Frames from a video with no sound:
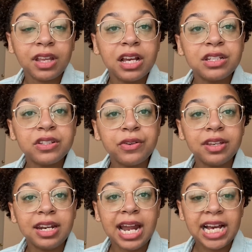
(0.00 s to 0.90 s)
So the
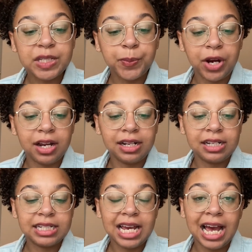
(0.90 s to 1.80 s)
next
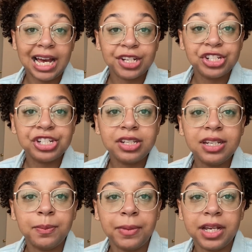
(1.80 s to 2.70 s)
product actually
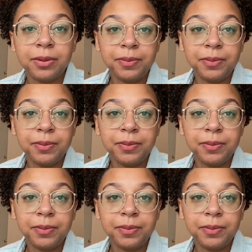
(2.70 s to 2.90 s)
might